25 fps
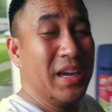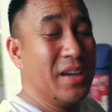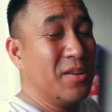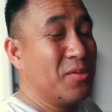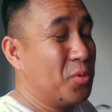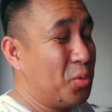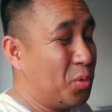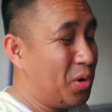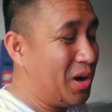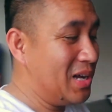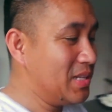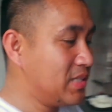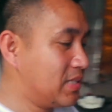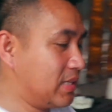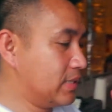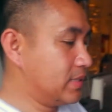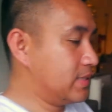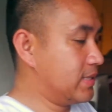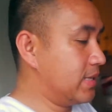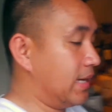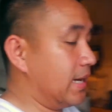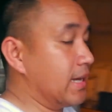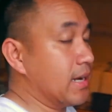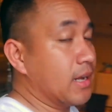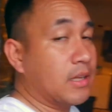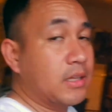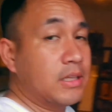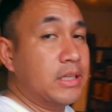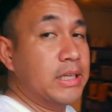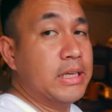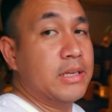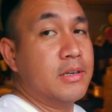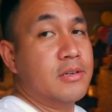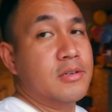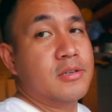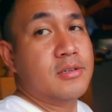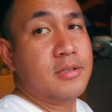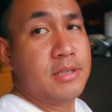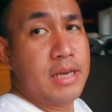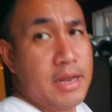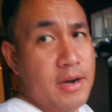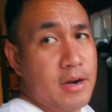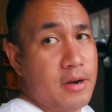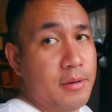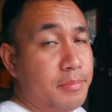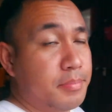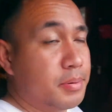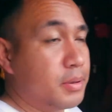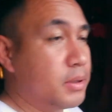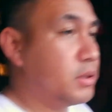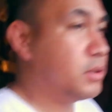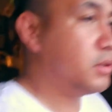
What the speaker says: in wanting to get a cleaner setup,